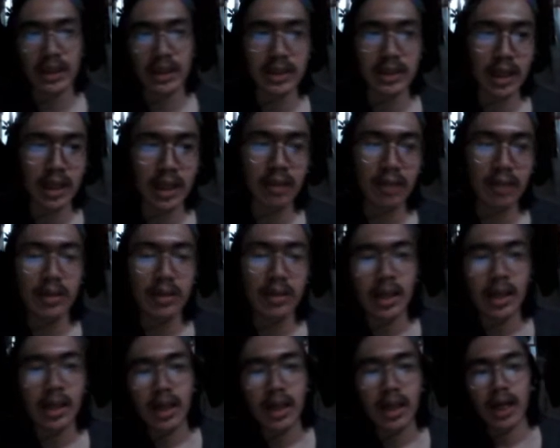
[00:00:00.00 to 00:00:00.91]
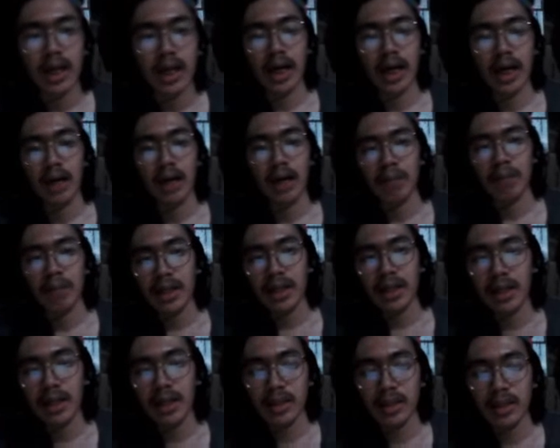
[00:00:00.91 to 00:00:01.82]
is how
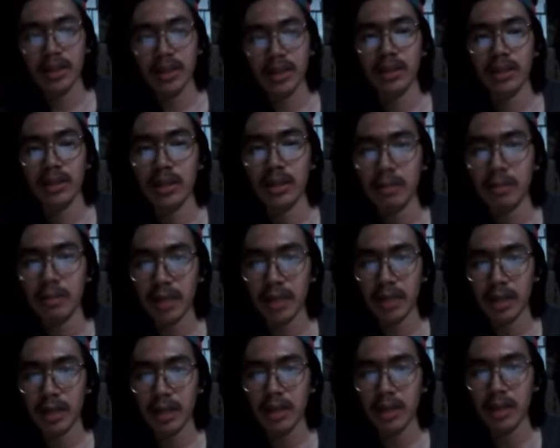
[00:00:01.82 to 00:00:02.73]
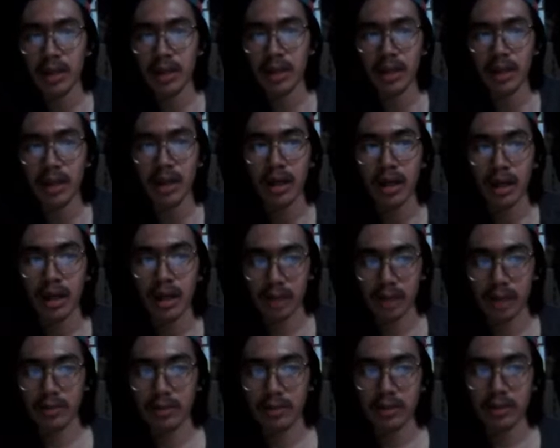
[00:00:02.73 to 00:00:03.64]
parallel in, parallel
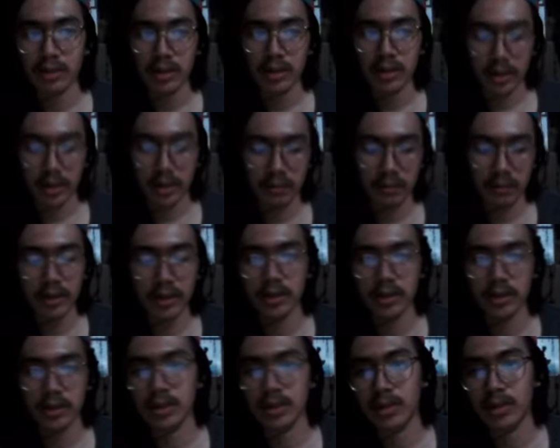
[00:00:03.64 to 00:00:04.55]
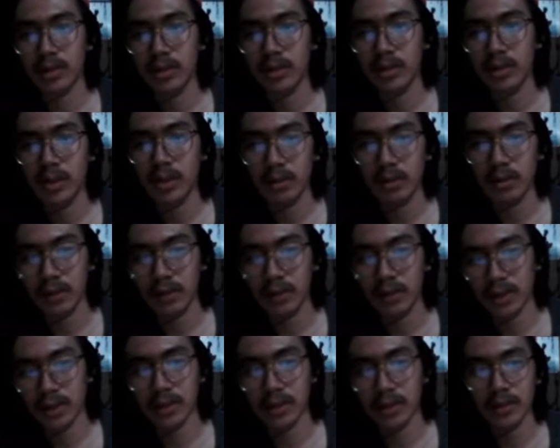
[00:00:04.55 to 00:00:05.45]
out shift register
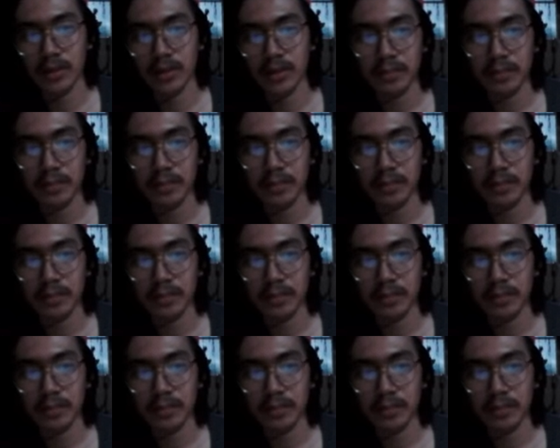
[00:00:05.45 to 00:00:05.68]
works. So